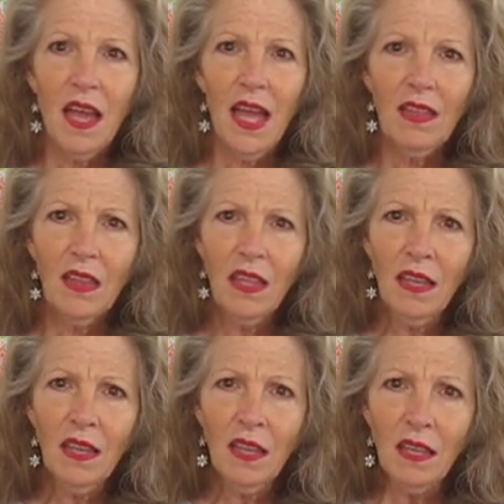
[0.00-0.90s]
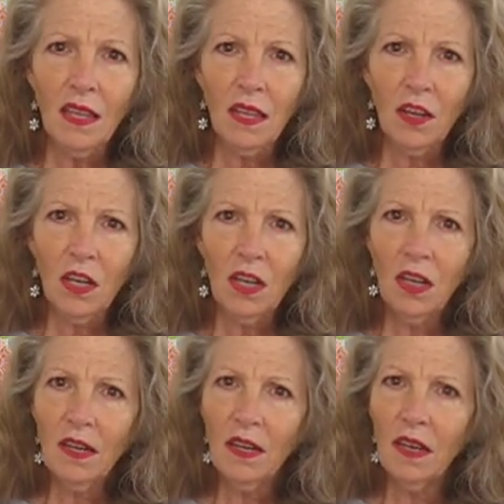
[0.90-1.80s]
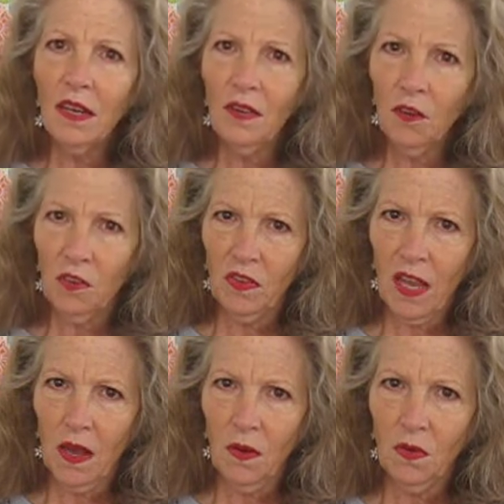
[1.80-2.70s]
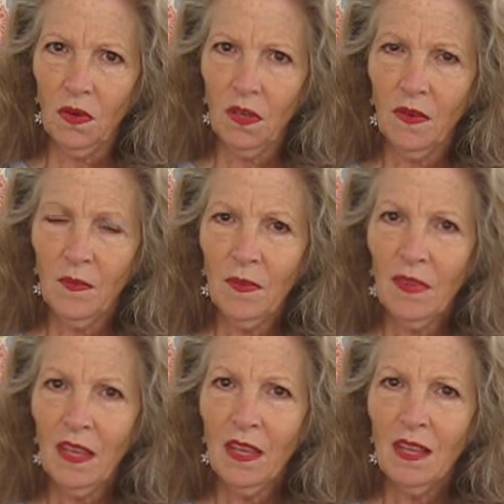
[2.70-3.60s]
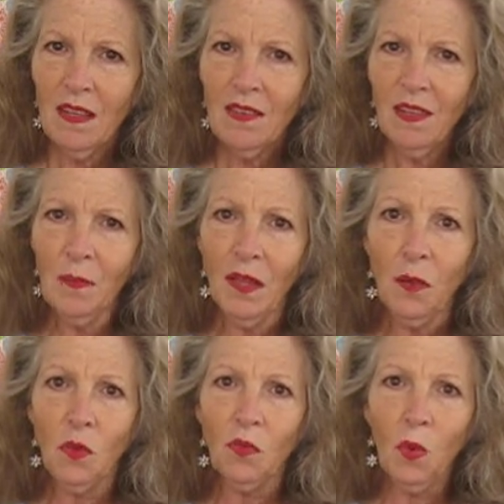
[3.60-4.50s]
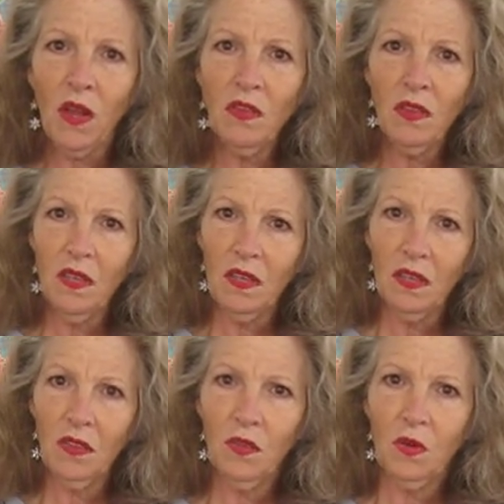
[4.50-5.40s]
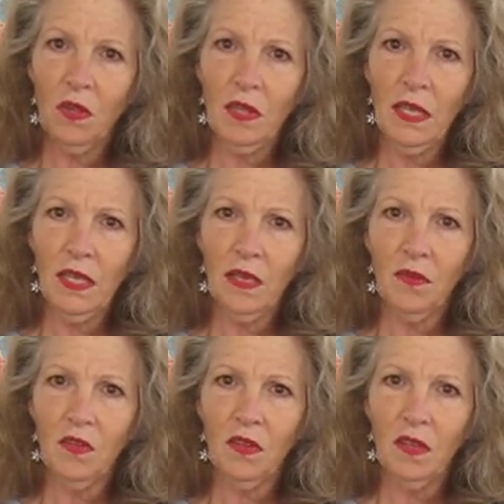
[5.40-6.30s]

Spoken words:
And then he heard another sound. Something was rustling through the leaves.